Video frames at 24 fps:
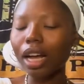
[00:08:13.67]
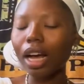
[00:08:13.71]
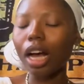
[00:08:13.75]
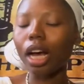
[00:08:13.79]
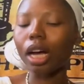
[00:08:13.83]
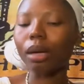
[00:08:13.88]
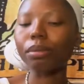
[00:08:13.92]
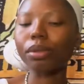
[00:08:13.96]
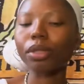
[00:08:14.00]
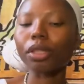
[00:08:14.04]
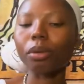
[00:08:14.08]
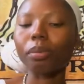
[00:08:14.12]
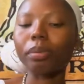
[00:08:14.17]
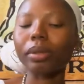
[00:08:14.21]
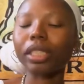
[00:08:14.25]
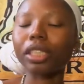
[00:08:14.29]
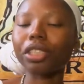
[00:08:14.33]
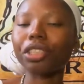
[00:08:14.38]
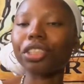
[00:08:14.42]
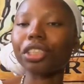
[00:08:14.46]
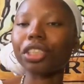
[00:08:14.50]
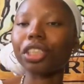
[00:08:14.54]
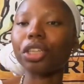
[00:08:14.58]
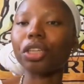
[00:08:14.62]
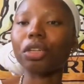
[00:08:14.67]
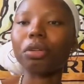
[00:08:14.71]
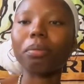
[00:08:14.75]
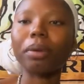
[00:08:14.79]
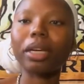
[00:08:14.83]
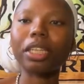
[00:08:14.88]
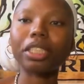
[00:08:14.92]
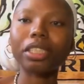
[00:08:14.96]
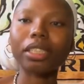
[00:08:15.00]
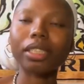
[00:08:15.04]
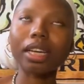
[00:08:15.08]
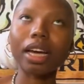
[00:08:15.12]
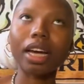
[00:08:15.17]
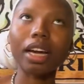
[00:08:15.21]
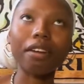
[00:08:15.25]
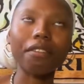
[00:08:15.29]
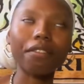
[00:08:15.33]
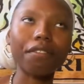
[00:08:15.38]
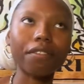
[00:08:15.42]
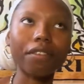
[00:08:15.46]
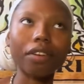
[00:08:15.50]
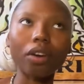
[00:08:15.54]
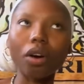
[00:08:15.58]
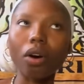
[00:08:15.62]
So potentially you may just kind of
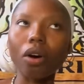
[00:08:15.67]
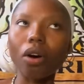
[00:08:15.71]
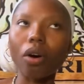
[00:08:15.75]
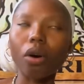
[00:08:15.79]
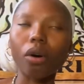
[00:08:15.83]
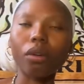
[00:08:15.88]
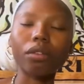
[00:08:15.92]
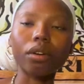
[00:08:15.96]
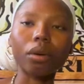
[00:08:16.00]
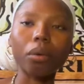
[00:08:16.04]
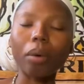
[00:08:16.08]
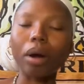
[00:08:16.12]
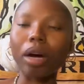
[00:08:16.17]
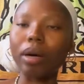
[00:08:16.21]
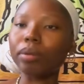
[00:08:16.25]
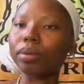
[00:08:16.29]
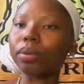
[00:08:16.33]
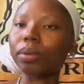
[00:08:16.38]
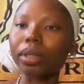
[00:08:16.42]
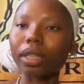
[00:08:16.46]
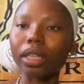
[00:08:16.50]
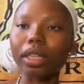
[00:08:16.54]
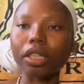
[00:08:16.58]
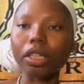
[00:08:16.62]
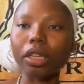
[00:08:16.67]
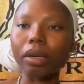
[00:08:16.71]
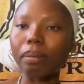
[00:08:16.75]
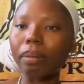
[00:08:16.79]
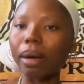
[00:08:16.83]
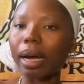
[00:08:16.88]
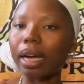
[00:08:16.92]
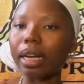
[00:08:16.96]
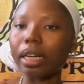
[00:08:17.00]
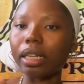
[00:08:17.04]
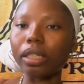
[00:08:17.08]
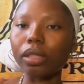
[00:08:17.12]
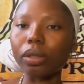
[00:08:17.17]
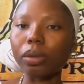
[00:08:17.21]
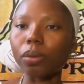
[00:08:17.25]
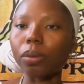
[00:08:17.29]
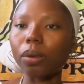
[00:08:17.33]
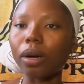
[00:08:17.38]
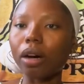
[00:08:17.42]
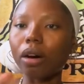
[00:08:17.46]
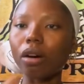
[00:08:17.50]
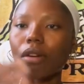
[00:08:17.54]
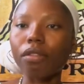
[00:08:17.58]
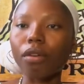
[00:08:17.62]
feel overwhelmed within your mind as
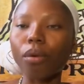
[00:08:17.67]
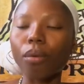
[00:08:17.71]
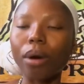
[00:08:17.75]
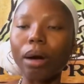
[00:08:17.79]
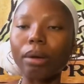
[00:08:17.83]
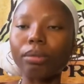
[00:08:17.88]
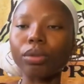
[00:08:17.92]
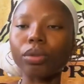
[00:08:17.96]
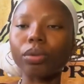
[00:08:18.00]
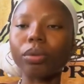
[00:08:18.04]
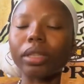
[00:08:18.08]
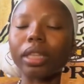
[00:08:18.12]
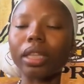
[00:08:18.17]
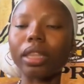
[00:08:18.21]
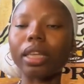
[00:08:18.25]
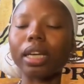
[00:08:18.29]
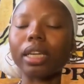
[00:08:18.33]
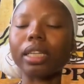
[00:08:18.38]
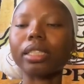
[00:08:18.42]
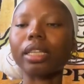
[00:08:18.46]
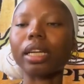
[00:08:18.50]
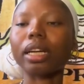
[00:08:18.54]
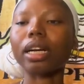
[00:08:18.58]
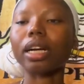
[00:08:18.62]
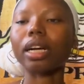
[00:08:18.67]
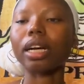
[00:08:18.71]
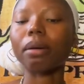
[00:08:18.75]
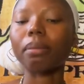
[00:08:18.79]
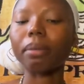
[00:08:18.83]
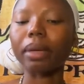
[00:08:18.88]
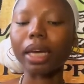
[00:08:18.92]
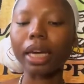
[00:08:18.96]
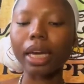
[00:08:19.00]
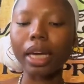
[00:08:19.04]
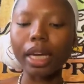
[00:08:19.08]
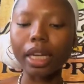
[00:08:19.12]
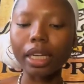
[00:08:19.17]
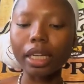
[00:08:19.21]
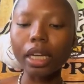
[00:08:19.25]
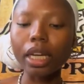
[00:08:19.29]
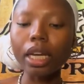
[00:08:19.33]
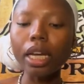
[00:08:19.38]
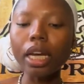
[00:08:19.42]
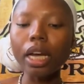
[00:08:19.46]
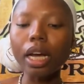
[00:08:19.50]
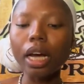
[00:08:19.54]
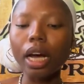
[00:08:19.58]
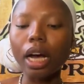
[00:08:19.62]
well, overwhelmed with the things that are coming in,
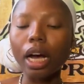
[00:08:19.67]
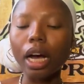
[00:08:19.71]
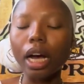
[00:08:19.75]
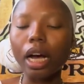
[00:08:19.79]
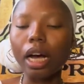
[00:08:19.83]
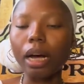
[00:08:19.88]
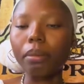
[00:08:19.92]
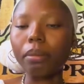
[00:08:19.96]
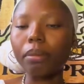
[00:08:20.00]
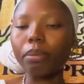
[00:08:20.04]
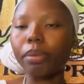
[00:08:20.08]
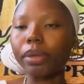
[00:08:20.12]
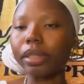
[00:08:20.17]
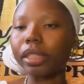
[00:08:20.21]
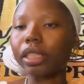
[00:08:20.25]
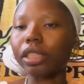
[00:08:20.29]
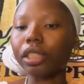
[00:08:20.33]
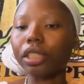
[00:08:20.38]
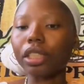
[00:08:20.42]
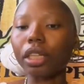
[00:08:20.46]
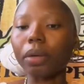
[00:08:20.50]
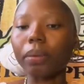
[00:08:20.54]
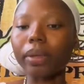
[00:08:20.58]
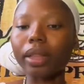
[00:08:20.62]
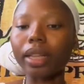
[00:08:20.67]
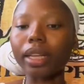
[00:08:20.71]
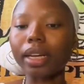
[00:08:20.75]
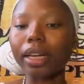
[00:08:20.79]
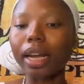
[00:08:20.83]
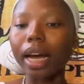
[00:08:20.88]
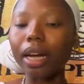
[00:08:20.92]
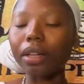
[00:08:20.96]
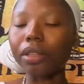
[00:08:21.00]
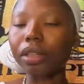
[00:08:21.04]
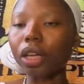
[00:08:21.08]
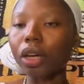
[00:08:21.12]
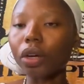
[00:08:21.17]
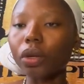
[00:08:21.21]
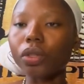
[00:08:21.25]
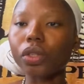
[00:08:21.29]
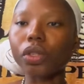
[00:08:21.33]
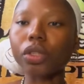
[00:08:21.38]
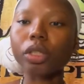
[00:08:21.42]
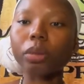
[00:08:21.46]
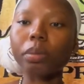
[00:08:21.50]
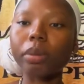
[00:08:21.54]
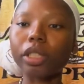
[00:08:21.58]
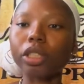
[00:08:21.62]
potentially with the downloads
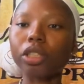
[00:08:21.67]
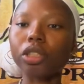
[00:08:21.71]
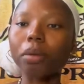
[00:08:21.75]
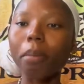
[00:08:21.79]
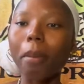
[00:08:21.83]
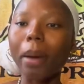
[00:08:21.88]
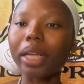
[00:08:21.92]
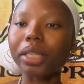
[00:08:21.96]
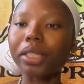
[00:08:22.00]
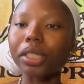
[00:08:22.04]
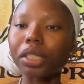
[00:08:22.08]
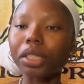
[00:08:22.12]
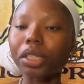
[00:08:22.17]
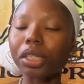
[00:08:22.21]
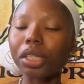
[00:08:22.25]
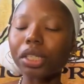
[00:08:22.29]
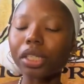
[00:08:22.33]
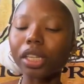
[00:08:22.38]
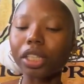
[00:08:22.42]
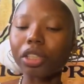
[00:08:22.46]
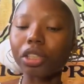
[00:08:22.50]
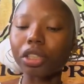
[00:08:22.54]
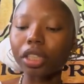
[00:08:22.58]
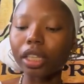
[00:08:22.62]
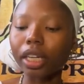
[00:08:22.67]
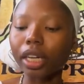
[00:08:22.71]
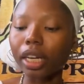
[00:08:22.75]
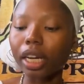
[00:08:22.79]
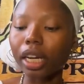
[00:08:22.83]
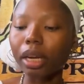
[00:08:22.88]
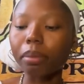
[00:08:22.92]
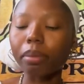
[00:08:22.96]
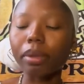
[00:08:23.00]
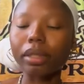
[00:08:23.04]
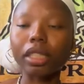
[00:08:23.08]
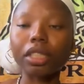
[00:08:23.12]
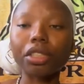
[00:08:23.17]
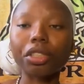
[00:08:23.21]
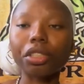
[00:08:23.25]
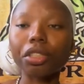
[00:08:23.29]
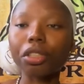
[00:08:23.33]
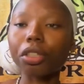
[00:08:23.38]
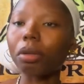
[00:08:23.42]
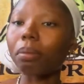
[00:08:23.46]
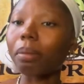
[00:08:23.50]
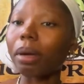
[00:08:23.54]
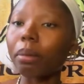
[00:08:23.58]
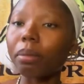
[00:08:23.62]
or spiritual messages that you're getting. Potentially
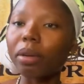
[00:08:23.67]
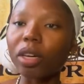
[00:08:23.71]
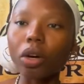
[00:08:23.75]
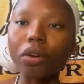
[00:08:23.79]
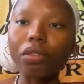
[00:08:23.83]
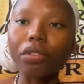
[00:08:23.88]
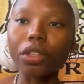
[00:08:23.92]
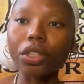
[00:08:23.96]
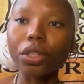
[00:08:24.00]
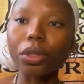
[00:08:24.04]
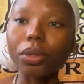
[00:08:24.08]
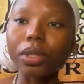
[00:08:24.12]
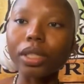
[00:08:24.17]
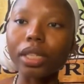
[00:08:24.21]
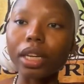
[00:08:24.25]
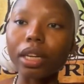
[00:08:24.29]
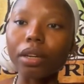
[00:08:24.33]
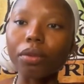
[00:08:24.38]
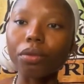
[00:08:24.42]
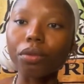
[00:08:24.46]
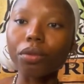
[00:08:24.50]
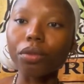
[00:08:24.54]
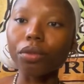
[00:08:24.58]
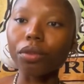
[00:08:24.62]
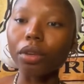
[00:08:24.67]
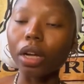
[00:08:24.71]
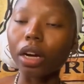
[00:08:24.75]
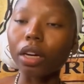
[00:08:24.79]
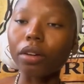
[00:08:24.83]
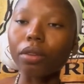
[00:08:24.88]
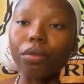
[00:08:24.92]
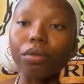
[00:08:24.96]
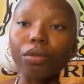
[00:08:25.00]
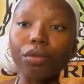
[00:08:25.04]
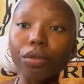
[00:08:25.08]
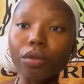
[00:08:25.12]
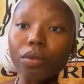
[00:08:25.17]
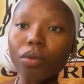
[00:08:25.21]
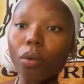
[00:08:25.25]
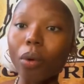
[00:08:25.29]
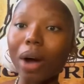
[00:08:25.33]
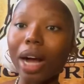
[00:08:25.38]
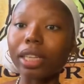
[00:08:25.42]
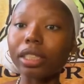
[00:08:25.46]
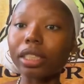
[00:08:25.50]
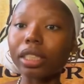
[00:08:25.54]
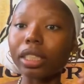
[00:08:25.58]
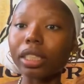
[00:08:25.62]
you may be overusing or
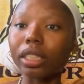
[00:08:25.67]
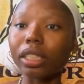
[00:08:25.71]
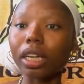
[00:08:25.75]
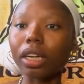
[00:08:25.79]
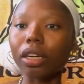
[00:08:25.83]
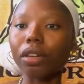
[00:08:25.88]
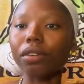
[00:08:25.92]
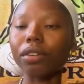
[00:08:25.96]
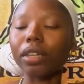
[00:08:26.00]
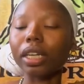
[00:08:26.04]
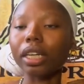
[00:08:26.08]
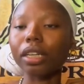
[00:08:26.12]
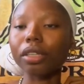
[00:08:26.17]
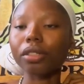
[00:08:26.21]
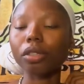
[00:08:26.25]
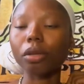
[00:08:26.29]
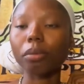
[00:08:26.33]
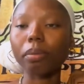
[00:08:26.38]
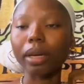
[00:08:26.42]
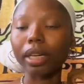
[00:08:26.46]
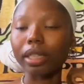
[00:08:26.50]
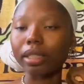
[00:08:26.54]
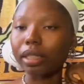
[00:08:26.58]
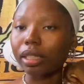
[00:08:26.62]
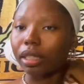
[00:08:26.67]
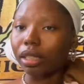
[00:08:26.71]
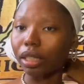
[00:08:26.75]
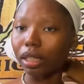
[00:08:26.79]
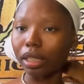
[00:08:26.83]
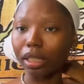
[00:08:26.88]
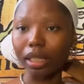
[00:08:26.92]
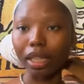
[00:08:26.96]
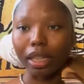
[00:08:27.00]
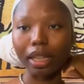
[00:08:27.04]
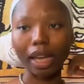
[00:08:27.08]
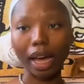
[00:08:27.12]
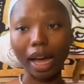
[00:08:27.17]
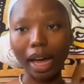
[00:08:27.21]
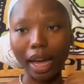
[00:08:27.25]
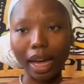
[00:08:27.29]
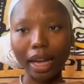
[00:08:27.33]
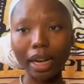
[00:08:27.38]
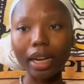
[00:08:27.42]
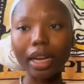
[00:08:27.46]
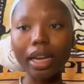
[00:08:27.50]
watching tarot readings, so pay attention to that.